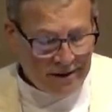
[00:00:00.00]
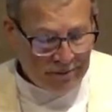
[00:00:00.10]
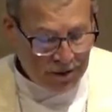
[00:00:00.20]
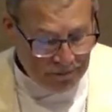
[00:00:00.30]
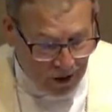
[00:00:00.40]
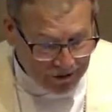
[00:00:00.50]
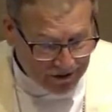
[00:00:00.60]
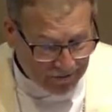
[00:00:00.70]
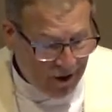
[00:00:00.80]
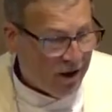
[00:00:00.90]
But most
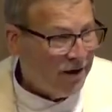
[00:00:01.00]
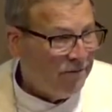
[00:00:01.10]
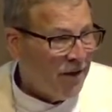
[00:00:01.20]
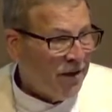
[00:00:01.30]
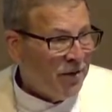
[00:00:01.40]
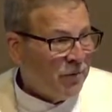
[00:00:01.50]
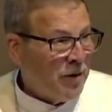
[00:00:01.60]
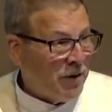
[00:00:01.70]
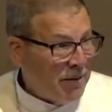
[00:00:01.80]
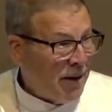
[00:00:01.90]
of all, we
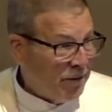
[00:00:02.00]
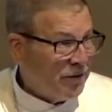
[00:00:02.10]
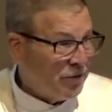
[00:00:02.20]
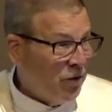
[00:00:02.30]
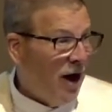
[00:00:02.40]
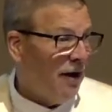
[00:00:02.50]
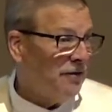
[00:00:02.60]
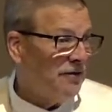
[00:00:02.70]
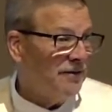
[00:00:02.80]
remember the cross.